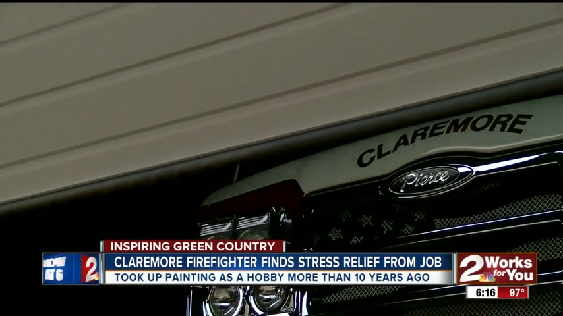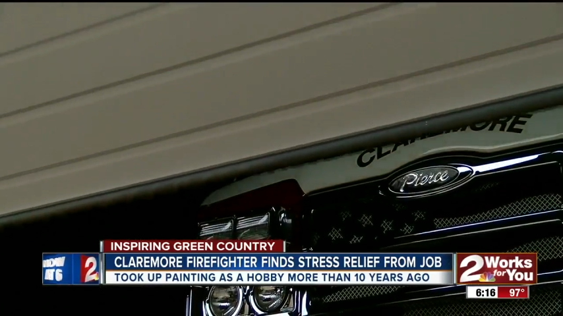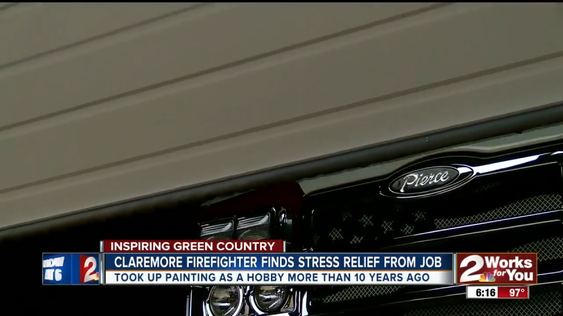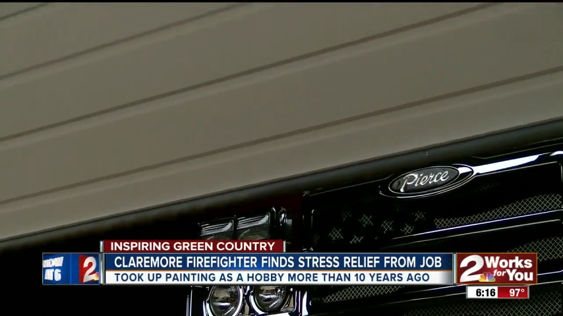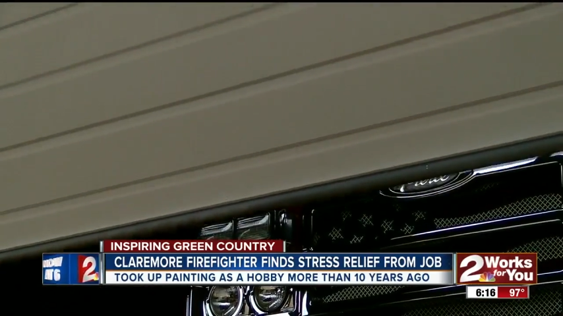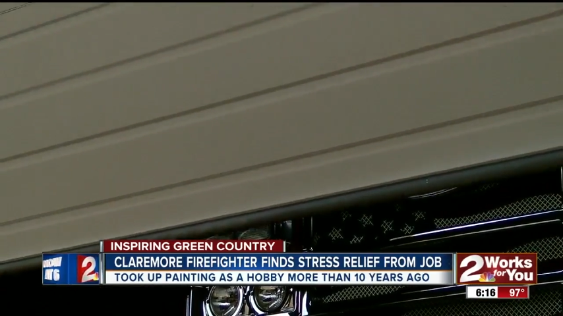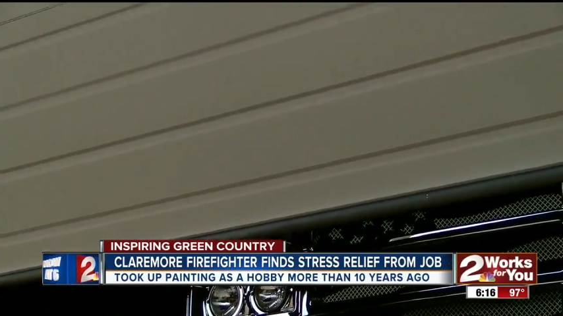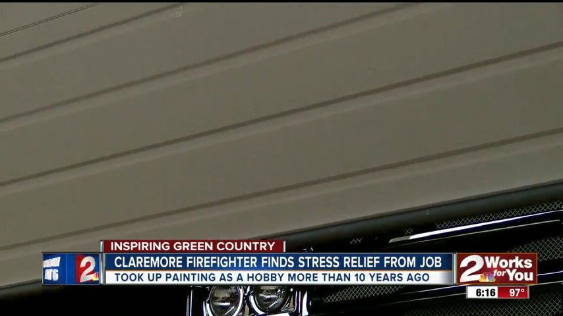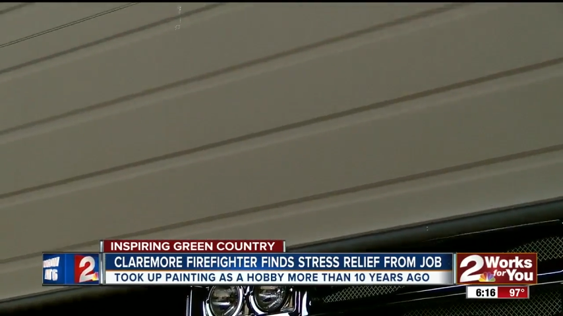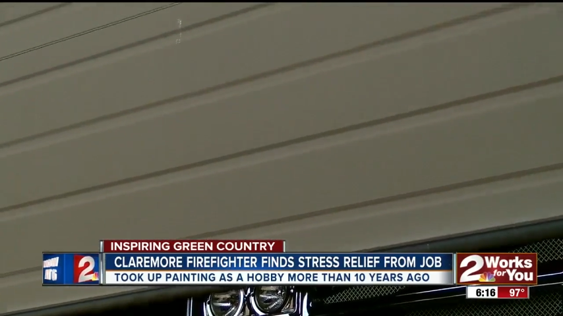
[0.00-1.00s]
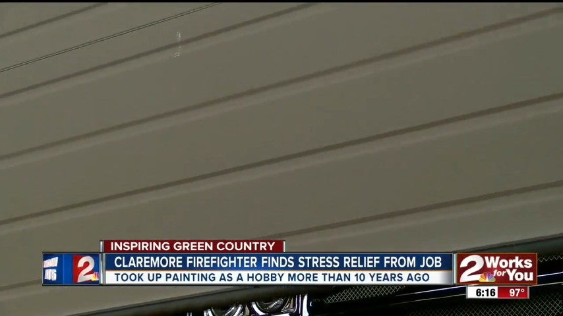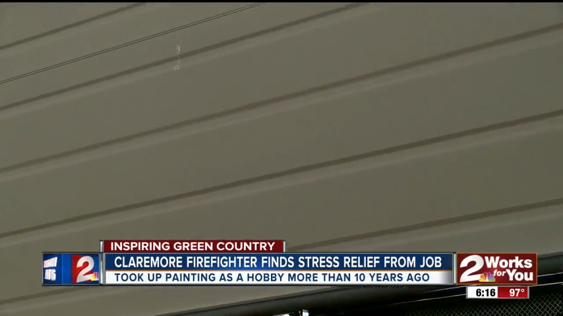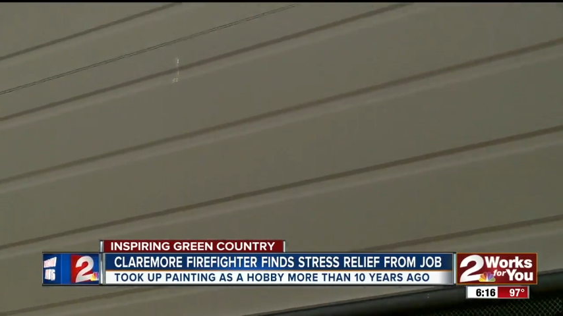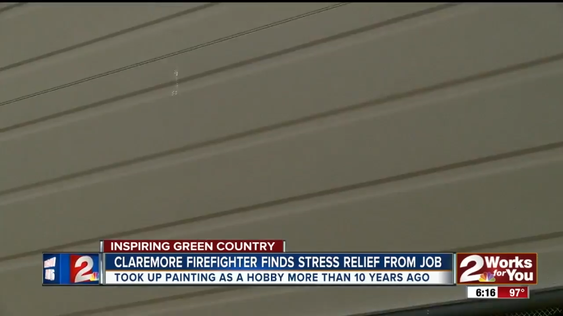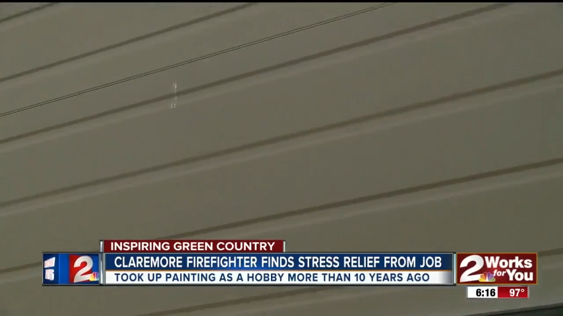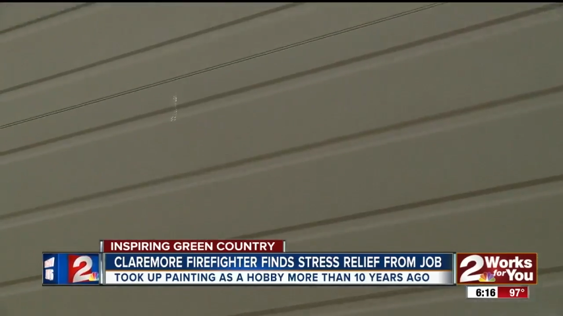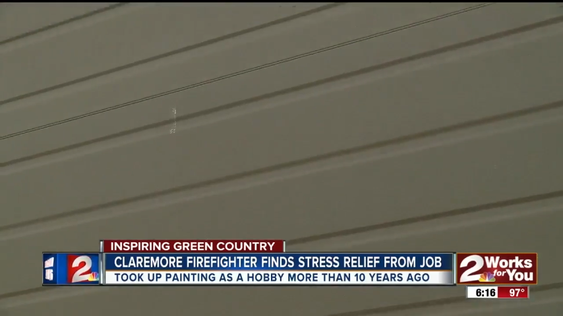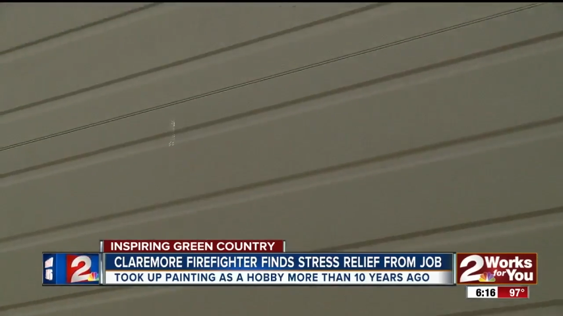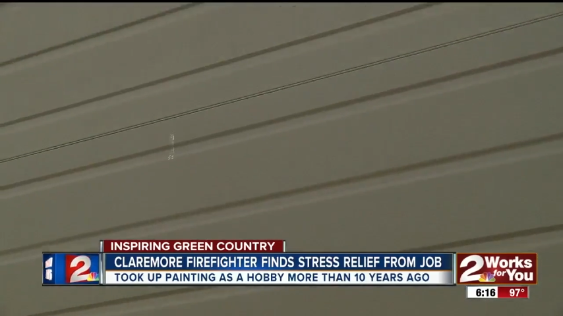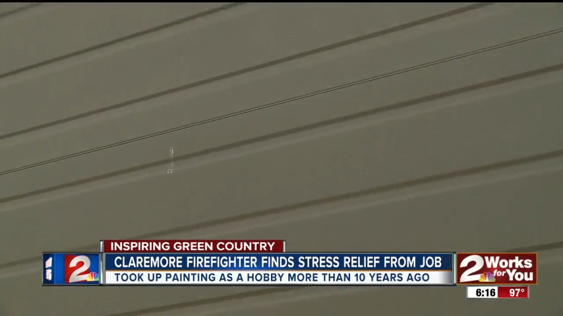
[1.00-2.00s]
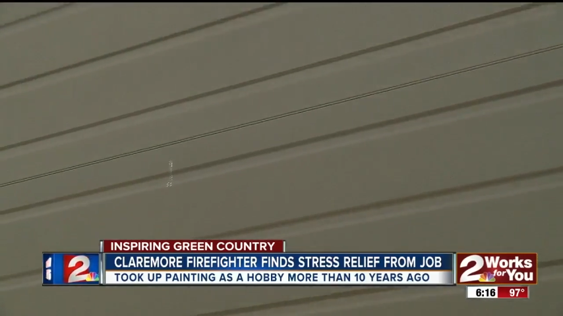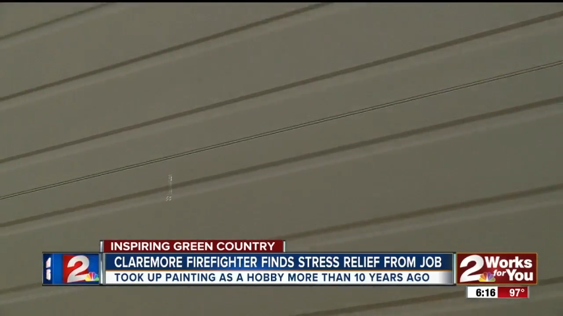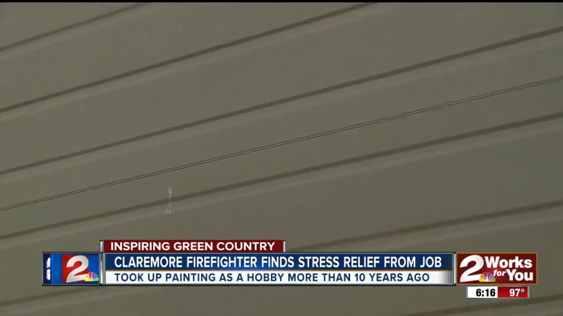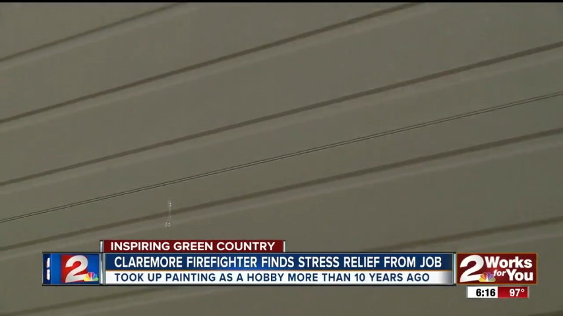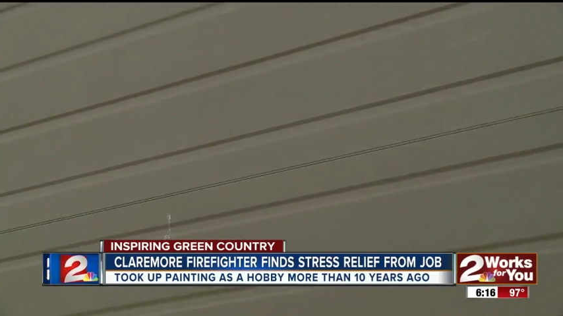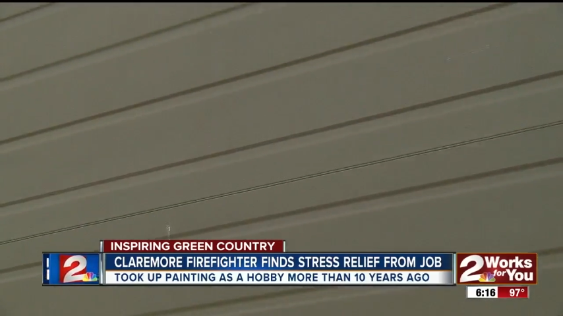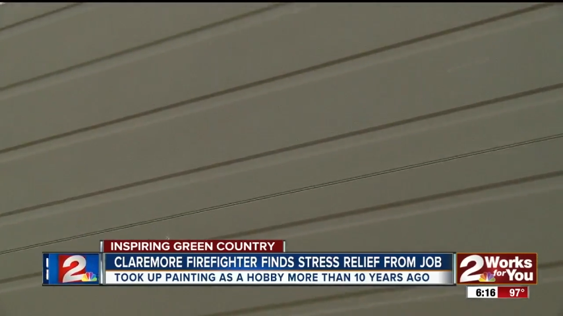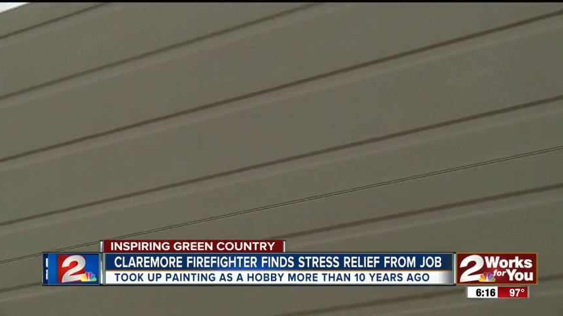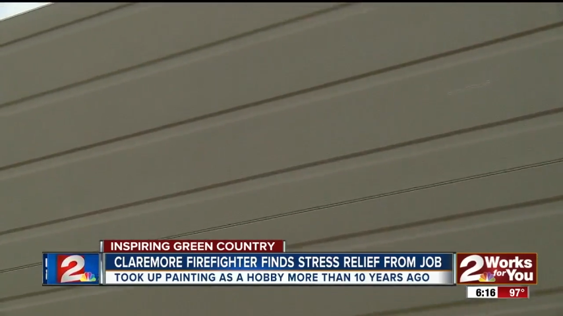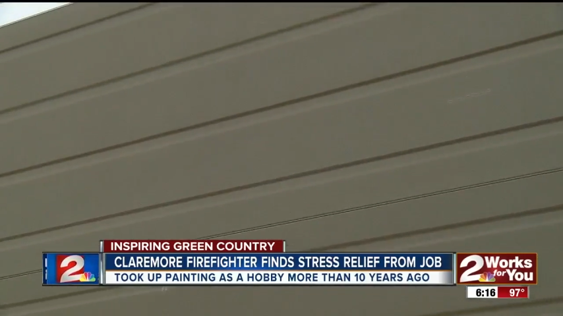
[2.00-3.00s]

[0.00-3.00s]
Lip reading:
[unreadable: no face in view]